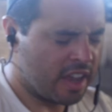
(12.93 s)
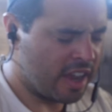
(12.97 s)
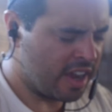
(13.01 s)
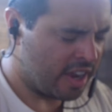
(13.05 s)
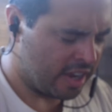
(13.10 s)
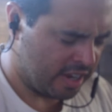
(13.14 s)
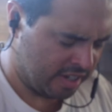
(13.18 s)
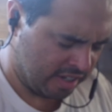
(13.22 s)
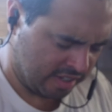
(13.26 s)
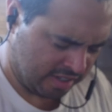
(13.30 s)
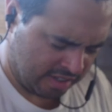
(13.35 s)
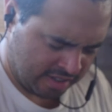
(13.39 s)
Yeah,
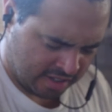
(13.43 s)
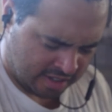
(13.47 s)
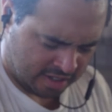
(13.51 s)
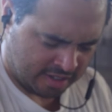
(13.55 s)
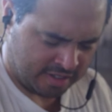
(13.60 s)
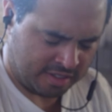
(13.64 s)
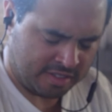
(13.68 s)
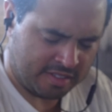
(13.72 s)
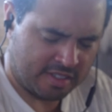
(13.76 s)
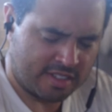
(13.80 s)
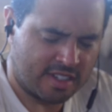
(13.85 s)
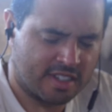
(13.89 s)
you know,
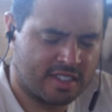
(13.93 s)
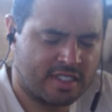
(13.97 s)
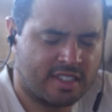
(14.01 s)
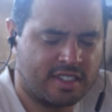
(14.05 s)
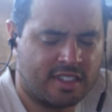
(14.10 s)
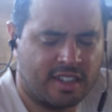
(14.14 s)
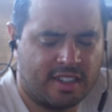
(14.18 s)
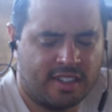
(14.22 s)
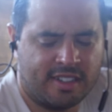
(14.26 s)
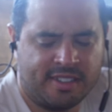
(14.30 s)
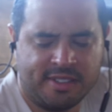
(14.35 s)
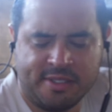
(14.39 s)
just
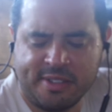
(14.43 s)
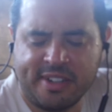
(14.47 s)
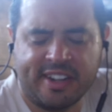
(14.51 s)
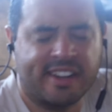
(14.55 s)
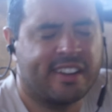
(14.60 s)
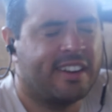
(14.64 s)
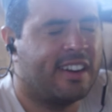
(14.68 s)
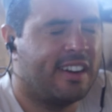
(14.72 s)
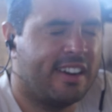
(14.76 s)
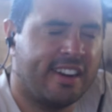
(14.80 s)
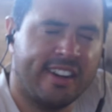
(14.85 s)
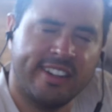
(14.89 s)
uh,
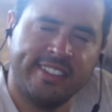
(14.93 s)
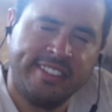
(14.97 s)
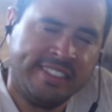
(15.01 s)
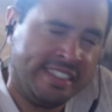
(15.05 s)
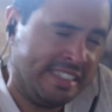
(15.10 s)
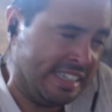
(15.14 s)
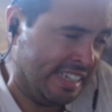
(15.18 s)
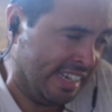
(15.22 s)
working hard,